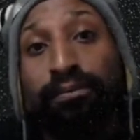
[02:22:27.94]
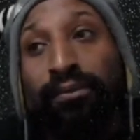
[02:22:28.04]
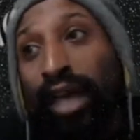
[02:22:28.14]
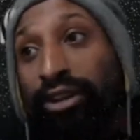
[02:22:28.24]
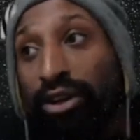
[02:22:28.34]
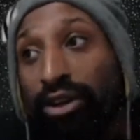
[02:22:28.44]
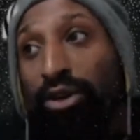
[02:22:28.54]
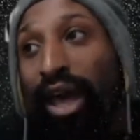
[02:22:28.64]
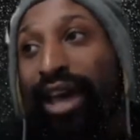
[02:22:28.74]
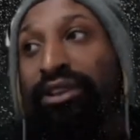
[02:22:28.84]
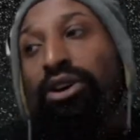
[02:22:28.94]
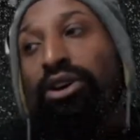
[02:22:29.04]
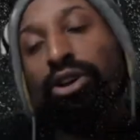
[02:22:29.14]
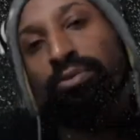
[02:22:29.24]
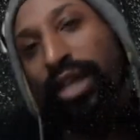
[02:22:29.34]
How do you know to, how do you
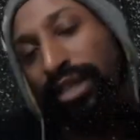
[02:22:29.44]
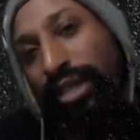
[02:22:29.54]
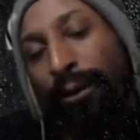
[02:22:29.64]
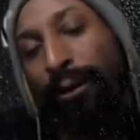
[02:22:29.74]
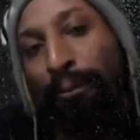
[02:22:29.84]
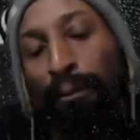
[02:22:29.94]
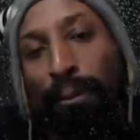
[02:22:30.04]
know to object to that?